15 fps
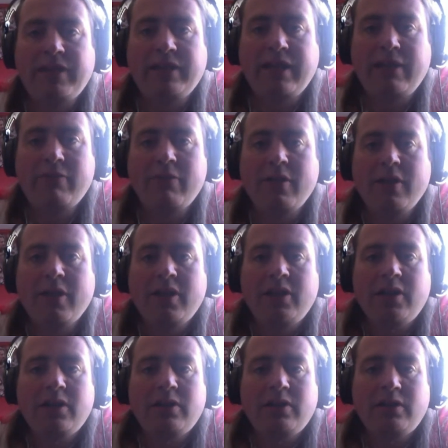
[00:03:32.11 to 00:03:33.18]
Now,
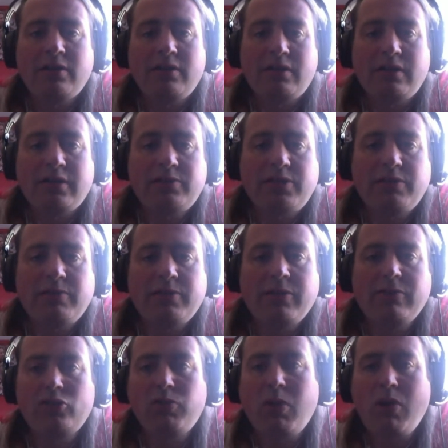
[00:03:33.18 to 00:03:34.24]
as we know, we've got
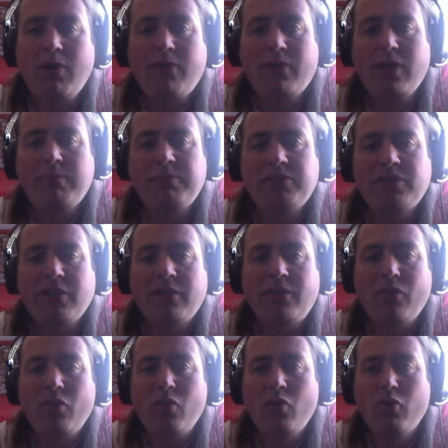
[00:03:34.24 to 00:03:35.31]
12 clubs that have
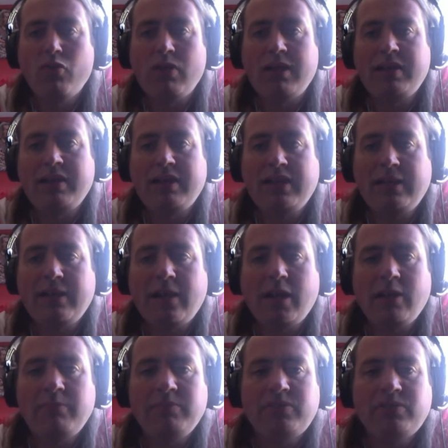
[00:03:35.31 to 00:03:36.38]
already
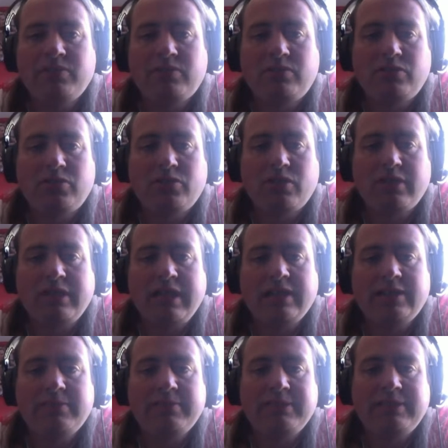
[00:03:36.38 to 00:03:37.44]
signed letters
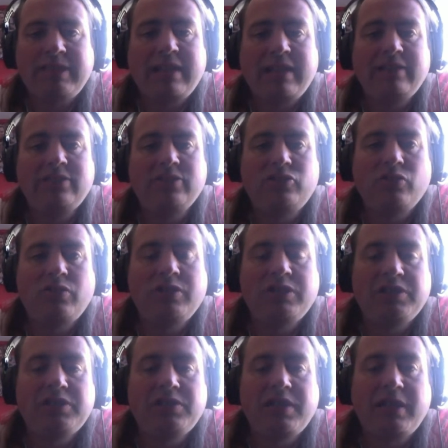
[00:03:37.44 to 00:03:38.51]
of intent to join
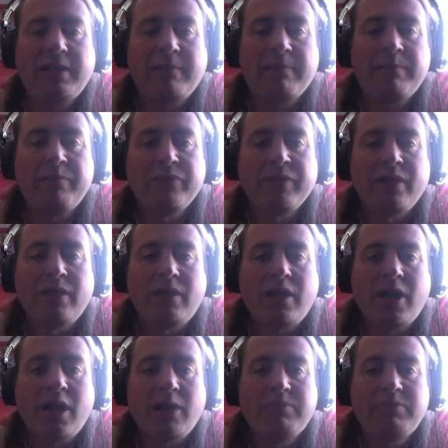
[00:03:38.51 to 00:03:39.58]
this thing.
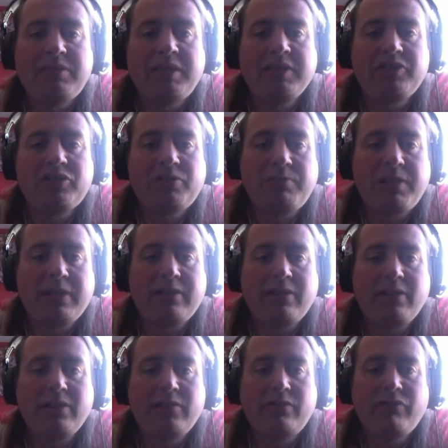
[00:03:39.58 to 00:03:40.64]
6 from
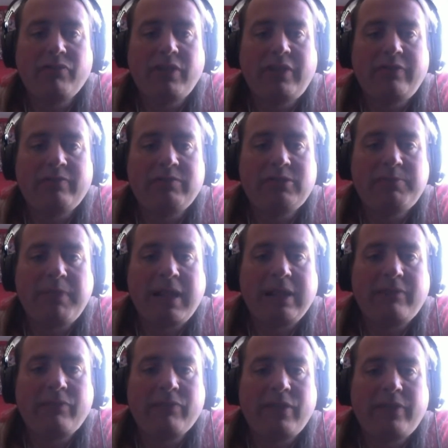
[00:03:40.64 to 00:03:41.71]
England, 3 from Spain,
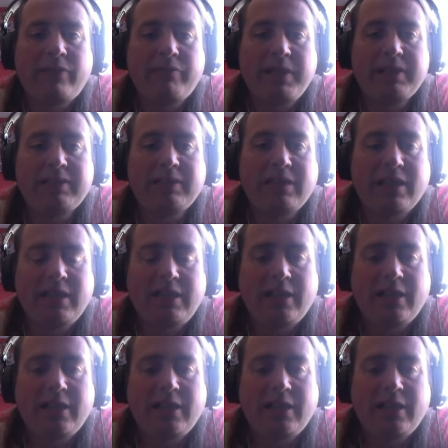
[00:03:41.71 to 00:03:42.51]
3 from Italy.